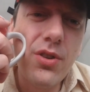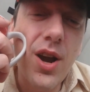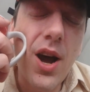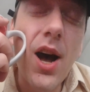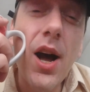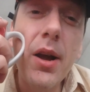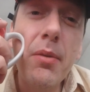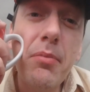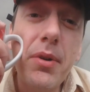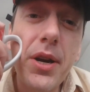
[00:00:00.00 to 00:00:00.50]

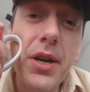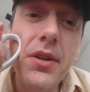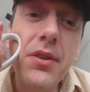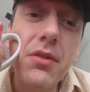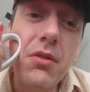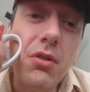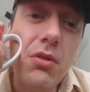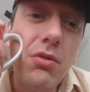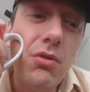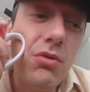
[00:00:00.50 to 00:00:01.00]
hybrid
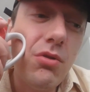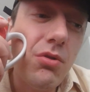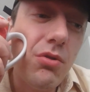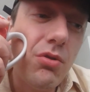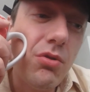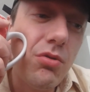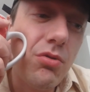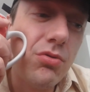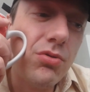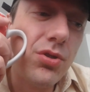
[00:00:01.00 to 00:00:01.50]

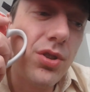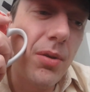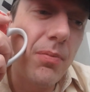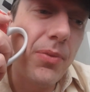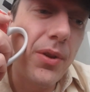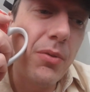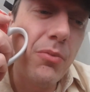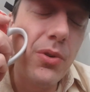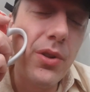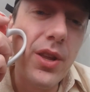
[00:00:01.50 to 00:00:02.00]
or
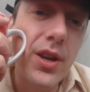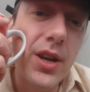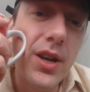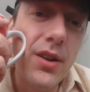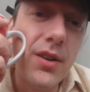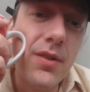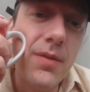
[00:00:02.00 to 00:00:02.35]
something with a